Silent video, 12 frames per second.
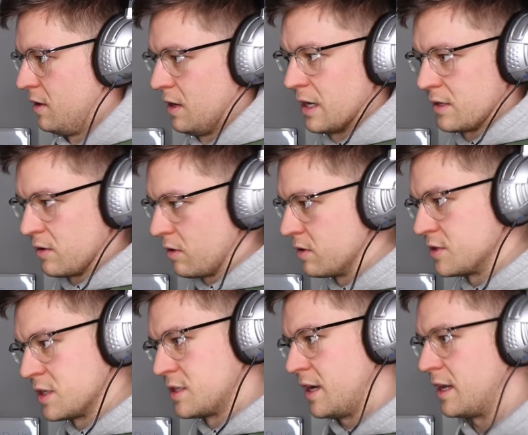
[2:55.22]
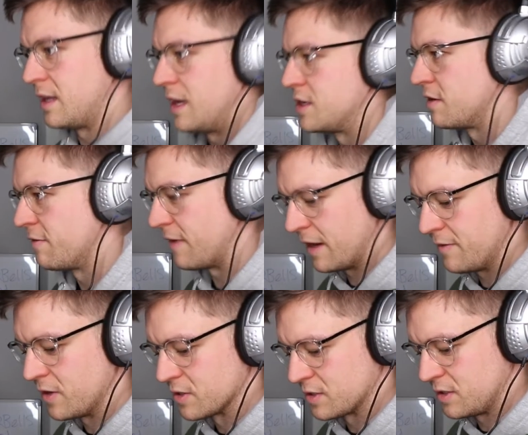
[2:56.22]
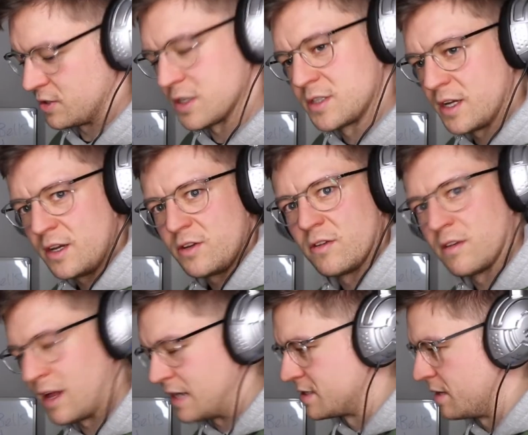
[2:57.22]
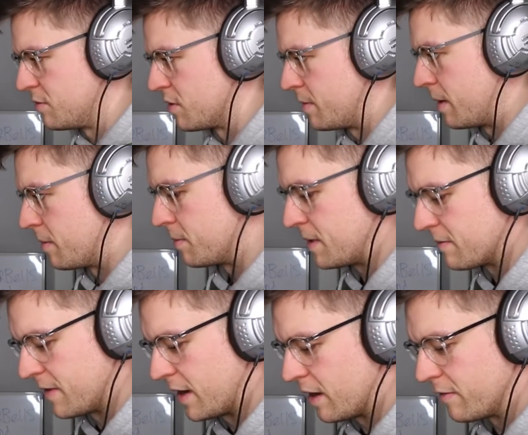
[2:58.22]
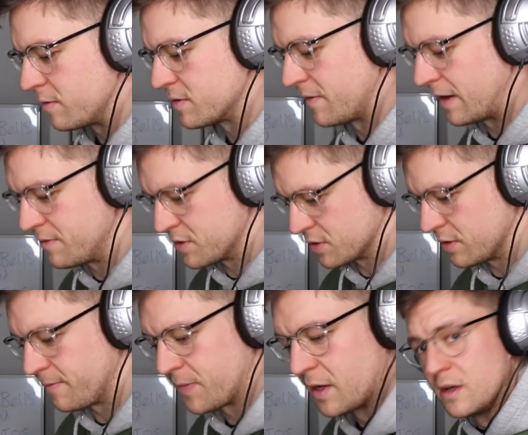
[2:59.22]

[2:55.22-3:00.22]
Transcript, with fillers: I don't know, just say it takes you five years. Just say you, the last time you remember being fit and healthy was five years ago.